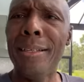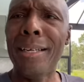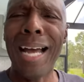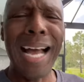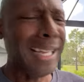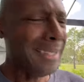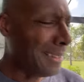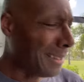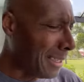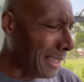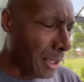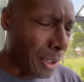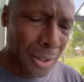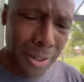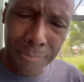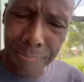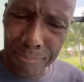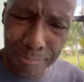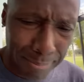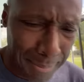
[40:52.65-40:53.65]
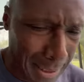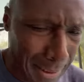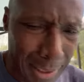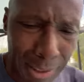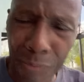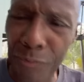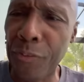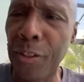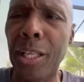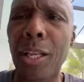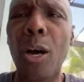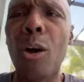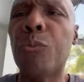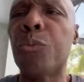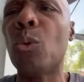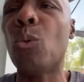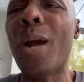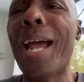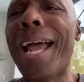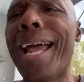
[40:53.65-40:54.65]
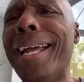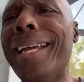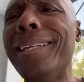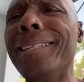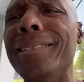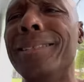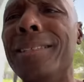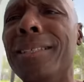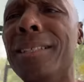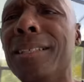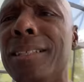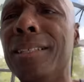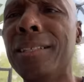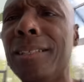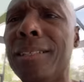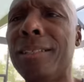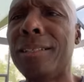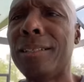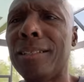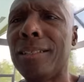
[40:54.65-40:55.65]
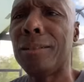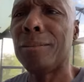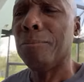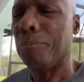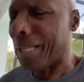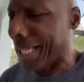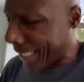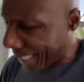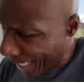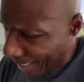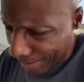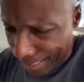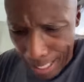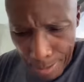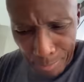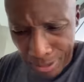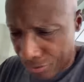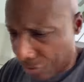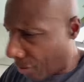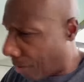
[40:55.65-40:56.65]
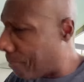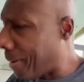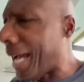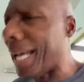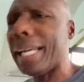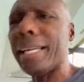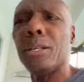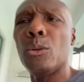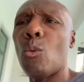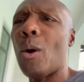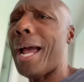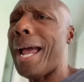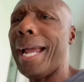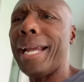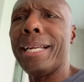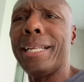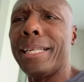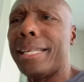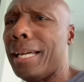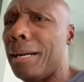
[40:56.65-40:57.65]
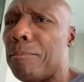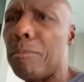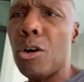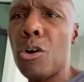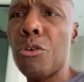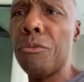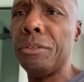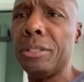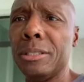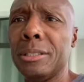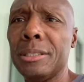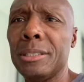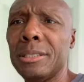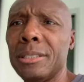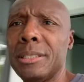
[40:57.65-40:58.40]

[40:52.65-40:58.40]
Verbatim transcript: I still fell off the wagon, but I got, got myself back in the wagon and kept moving.